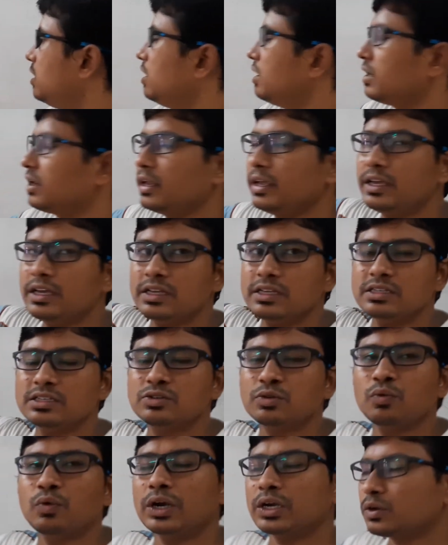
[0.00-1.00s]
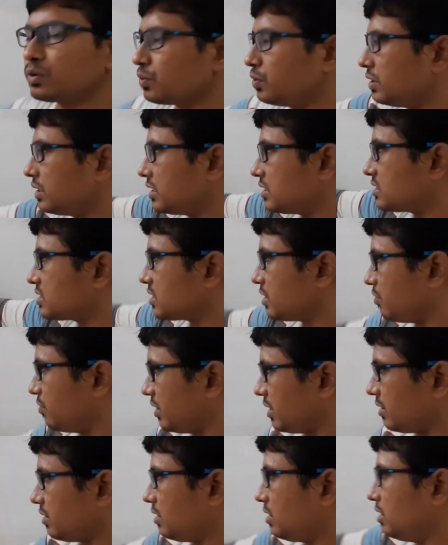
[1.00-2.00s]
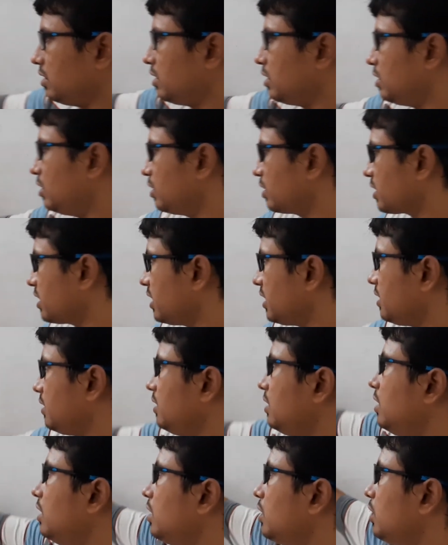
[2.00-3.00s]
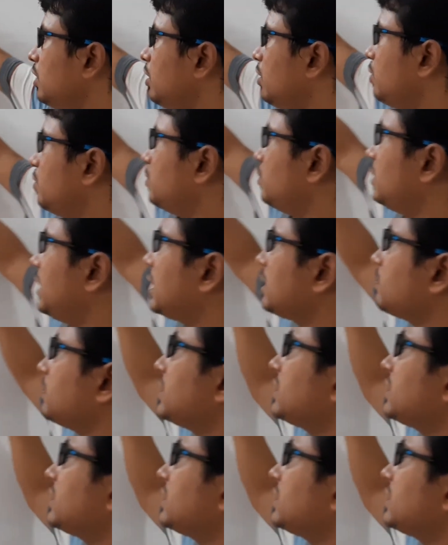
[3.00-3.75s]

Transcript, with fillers: range 127 okay now let me